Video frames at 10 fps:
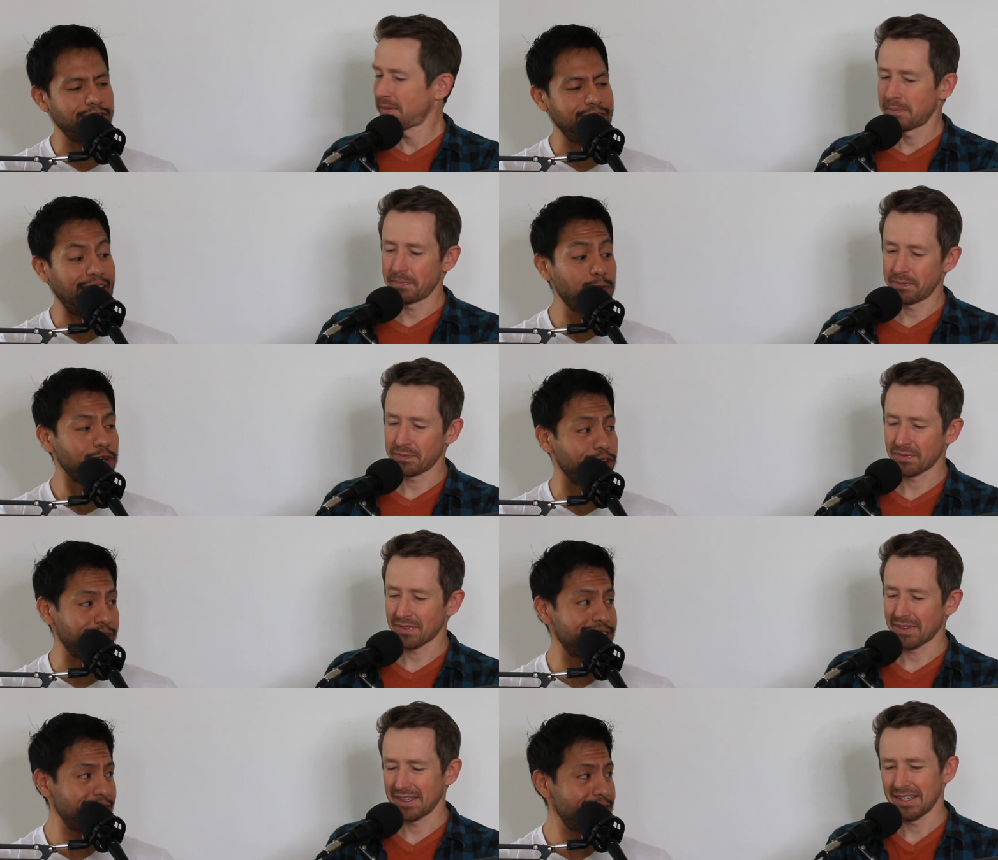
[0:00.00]
Speaker 1: on, they were
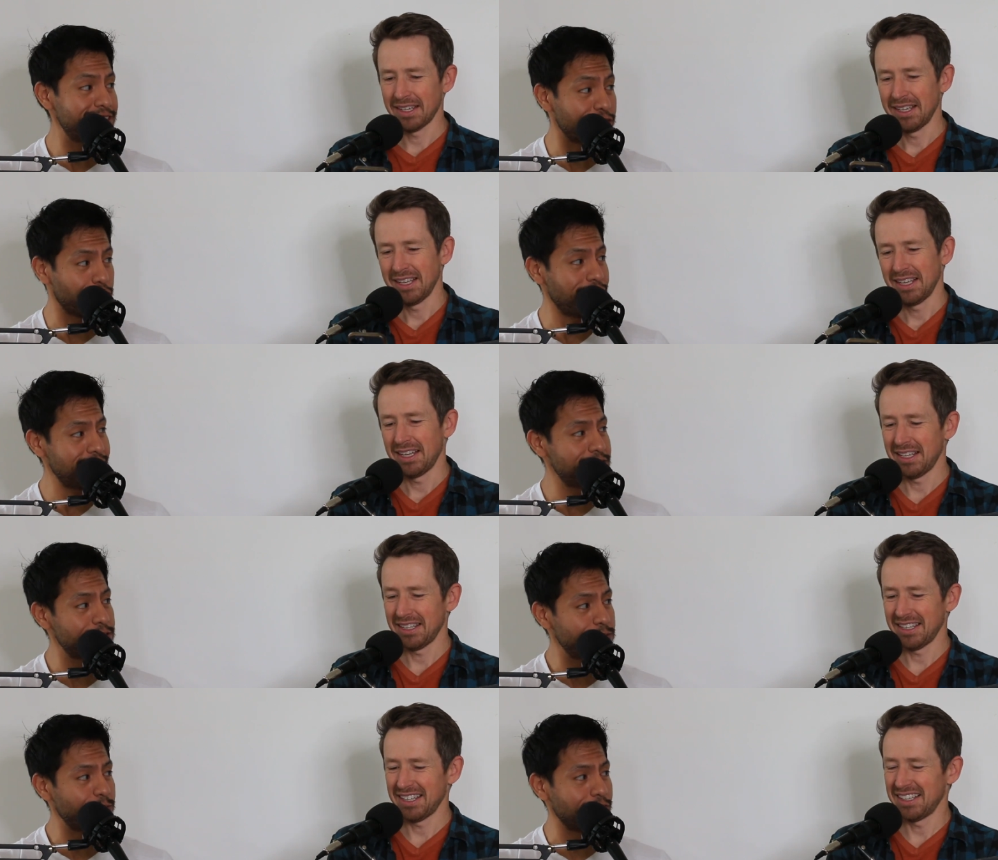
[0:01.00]
criticized. The
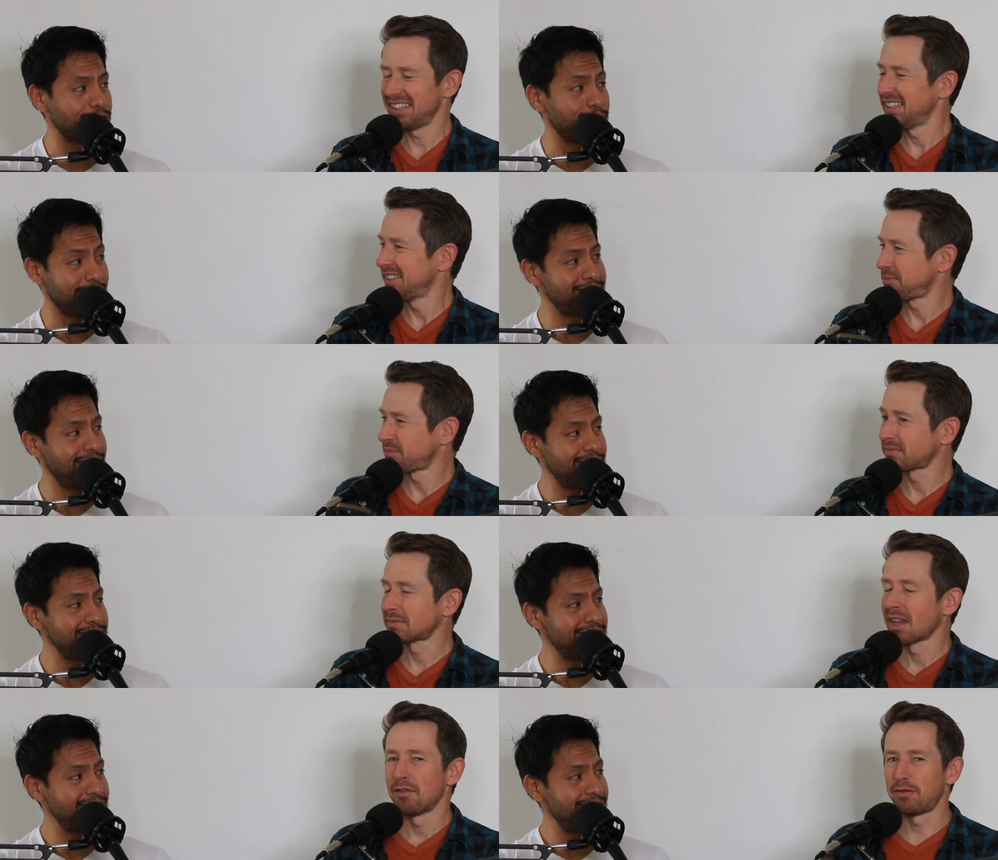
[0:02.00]
critics were
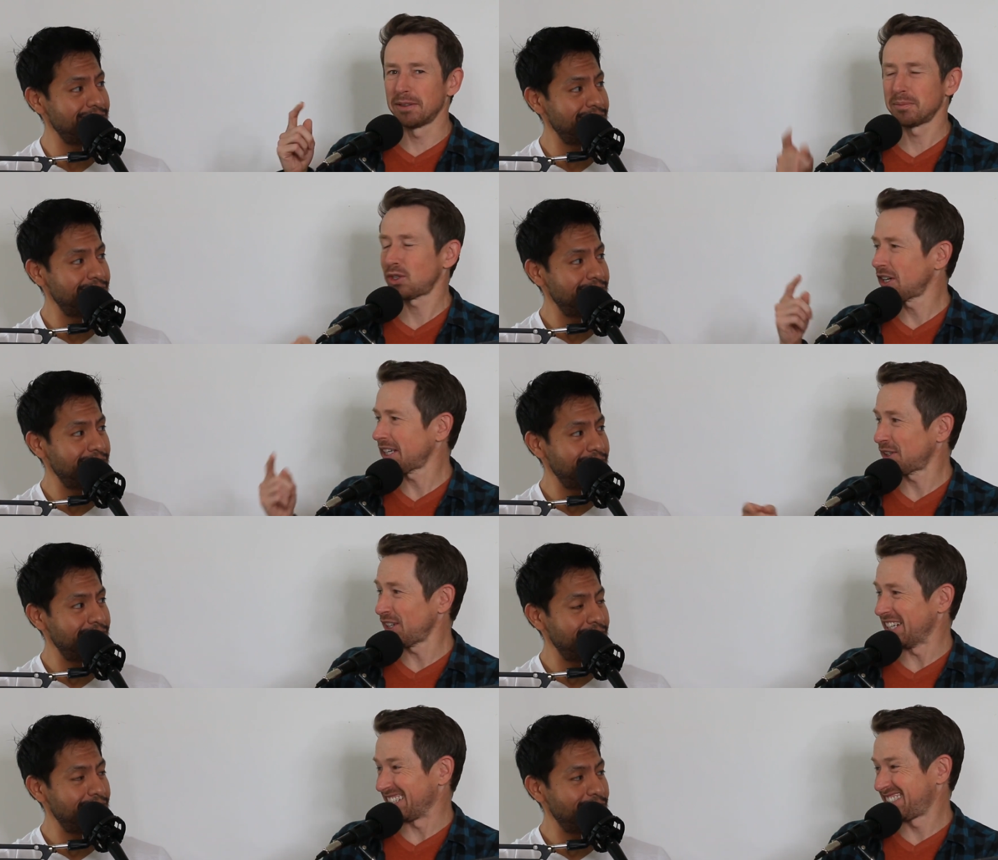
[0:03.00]
criticized.
Speaker 2: Film critic
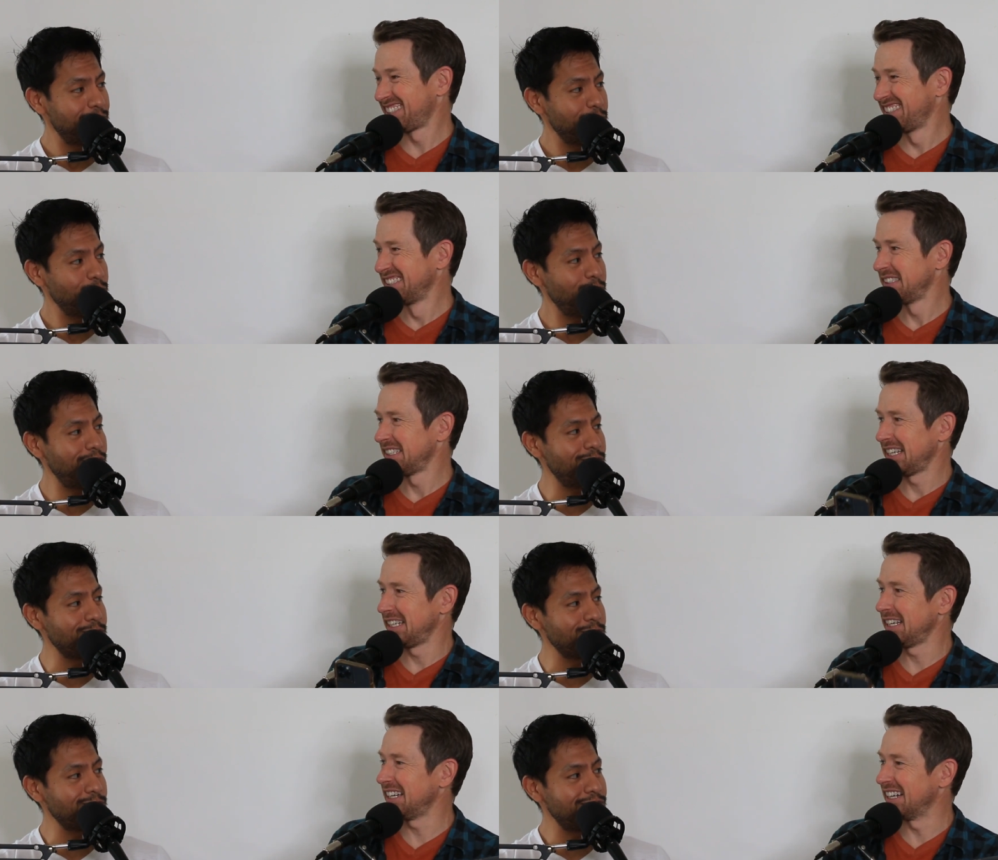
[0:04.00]
critics.
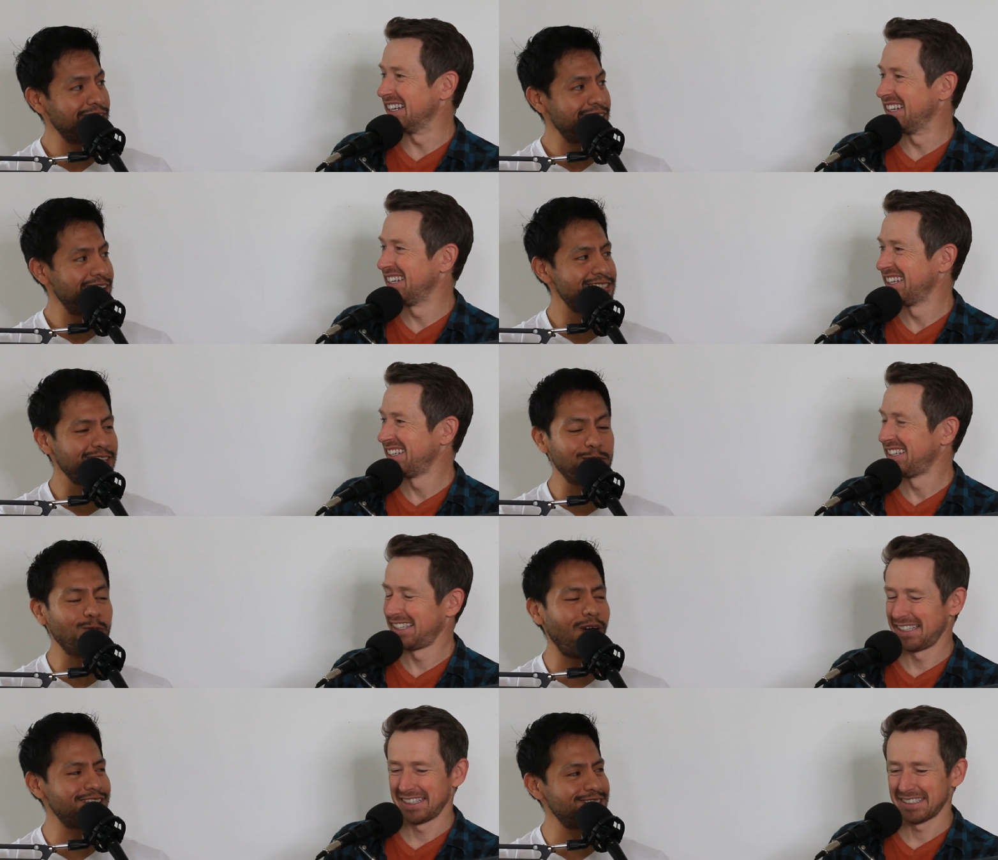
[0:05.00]
Whoa.
Speaker 1: Yeah. It's like
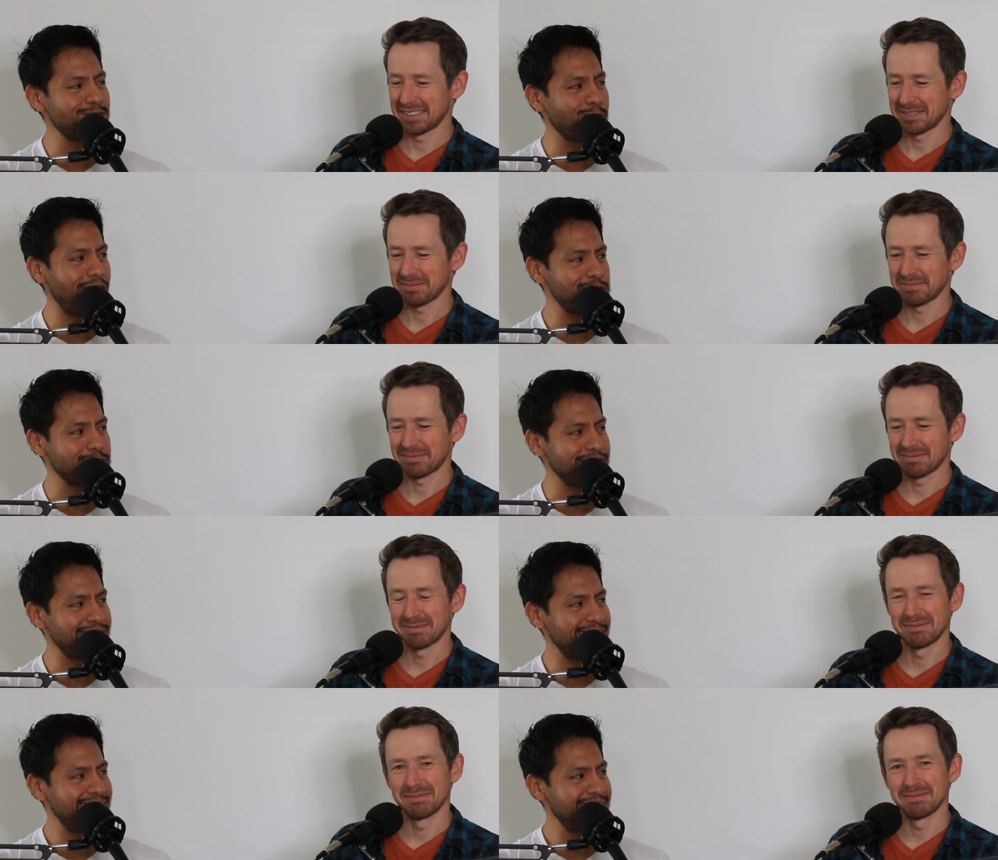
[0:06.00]
who watches The
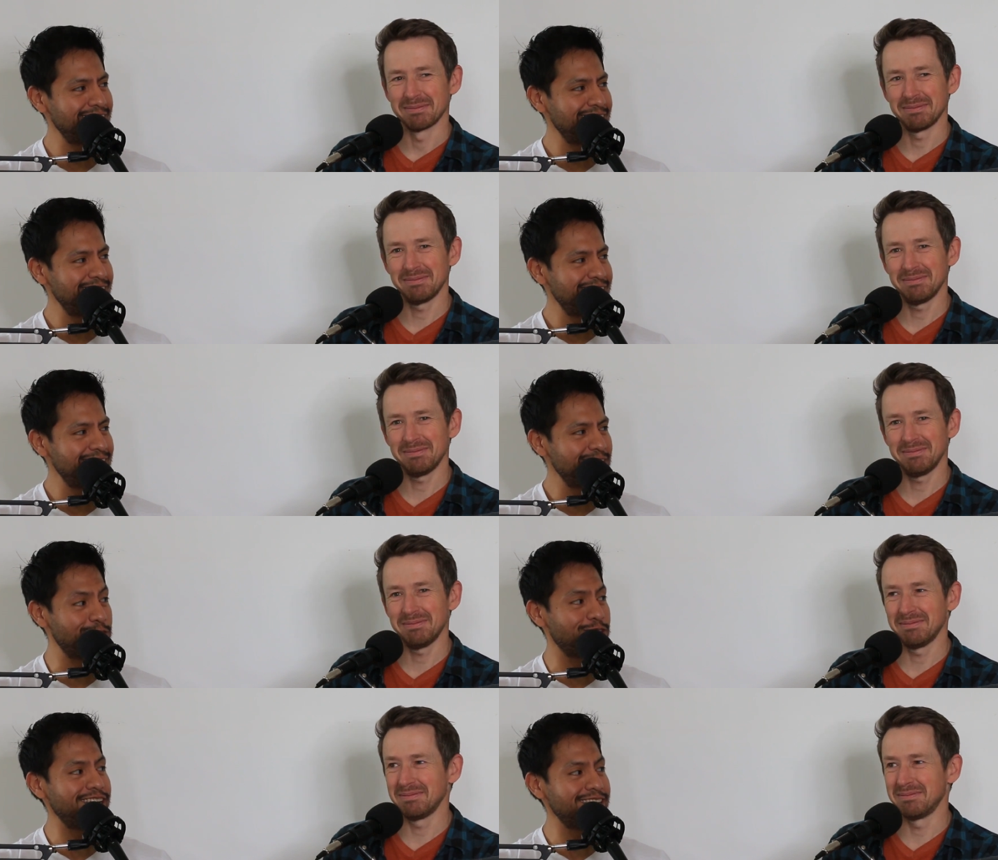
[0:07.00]
Watchmen. Mm.
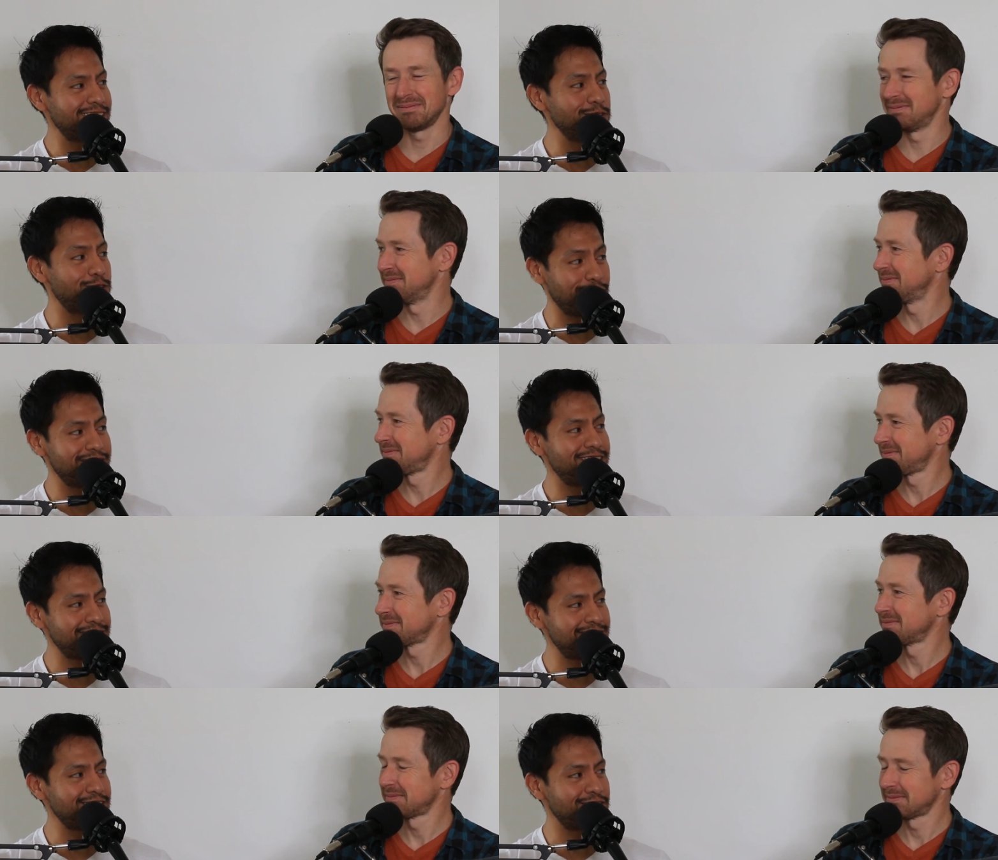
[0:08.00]
Who critic? Who hmm. criticizes